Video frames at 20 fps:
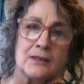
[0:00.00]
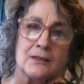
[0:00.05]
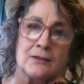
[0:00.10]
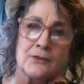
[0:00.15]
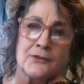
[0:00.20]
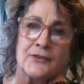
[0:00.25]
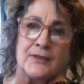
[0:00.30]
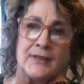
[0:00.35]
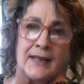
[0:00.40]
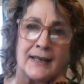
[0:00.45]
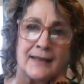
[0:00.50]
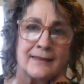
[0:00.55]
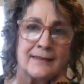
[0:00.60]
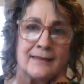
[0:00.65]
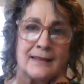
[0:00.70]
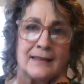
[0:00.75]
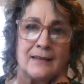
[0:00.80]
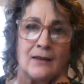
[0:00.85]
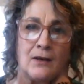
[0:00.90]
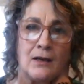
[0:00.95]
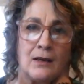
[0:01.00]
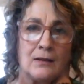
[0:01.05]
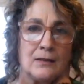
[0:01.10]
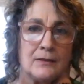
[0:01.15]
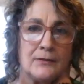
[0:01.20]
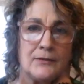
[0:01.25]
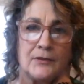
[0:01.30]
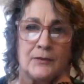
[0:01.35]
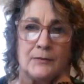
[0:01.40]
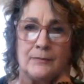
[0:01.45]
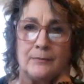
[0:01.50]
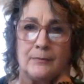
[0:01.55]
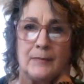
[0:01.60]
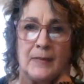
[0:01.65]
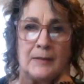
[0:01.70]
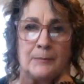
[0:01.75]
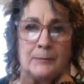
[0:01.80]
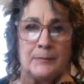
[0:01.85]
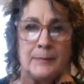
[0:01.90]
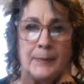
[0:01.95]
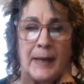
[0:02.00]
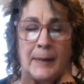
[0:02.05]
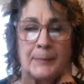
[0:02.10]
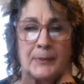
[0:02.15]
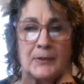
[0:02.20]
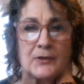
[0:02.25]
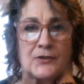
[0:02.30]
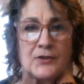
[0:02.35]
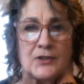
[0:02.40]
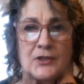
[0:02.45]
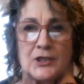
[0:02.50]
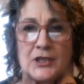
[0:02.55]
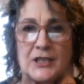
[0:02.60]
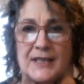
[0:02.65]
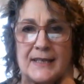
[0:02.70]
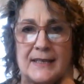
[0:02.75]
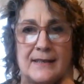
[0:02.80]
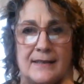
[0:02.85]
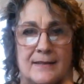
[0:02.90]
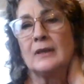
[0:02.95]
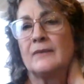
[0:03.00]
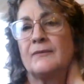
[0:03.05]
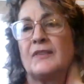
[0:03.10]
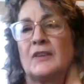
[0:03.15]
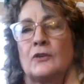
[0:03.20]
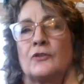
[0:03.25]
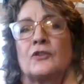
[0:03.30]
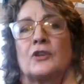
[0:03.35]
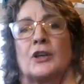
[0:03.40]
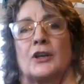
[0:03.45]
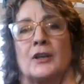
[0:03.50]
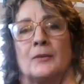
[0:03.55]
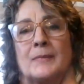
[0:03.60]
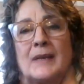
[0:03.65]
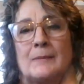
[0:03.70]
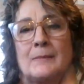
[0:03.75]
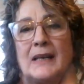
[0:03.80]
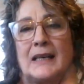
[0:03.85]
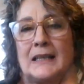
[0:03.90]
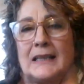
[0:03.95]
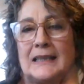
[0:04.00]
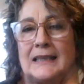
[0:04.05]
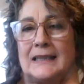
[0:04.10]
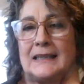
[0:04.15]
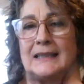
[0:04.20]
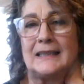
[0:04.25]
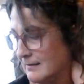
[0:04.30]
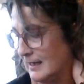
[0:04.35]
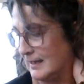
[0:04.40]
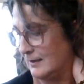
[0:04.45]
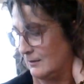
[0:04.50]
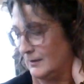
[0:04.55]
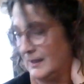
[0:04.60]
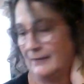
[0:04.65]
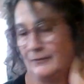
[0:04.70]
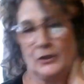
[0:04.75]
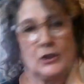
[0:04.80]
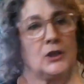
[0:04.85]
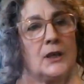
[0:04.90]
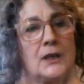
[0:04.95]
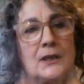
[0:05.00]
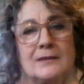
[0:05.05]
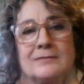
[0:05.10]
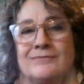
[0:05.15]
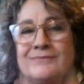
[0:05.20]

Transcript: little snacks like olives and peppers and cheese. It feels good in my belly, and I don't have to cook.